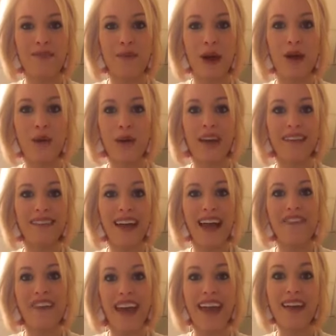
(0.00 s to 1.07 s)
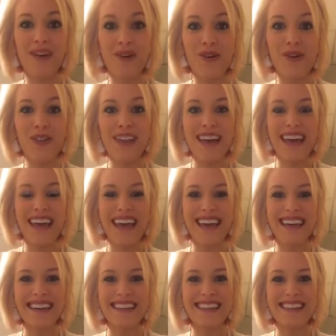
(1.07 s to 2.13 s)
going live angle,
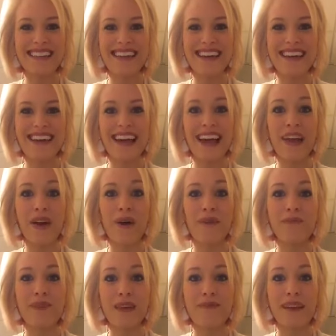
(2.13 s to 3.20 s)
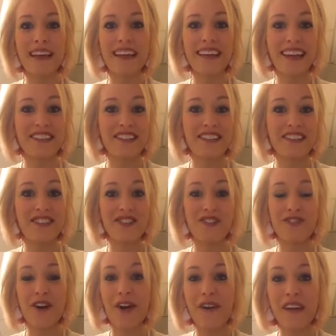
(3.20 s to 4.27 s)
and I hope that my connection is
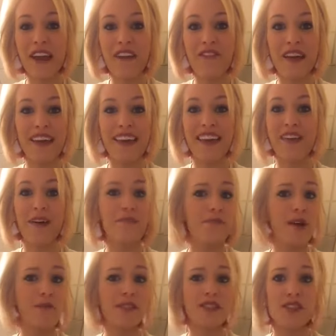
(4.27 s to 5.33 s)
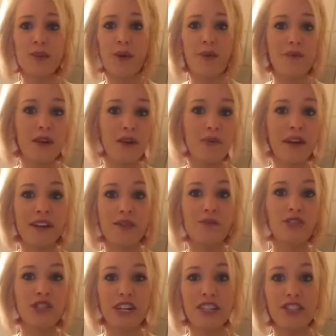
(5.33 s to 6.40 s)
strong enough. I cannot promise there won't be random
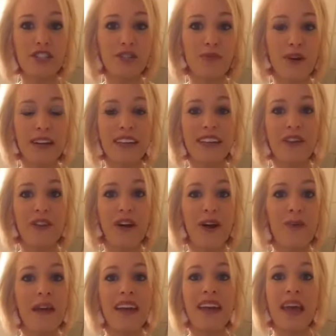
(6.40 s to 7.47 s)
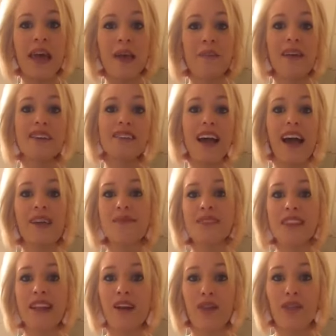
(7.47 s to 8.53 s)
strangers walking down the hallway because I'm
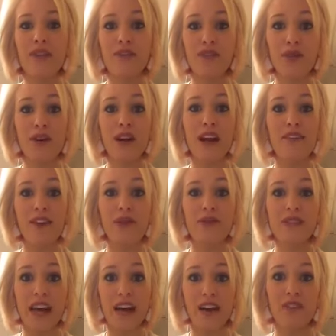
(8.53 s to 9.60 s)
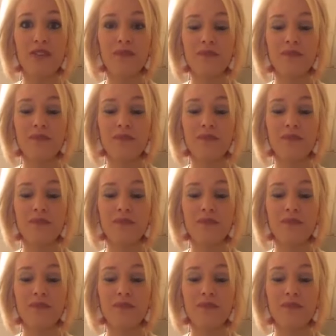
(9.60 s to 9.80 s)
sitting on the floor of a hotel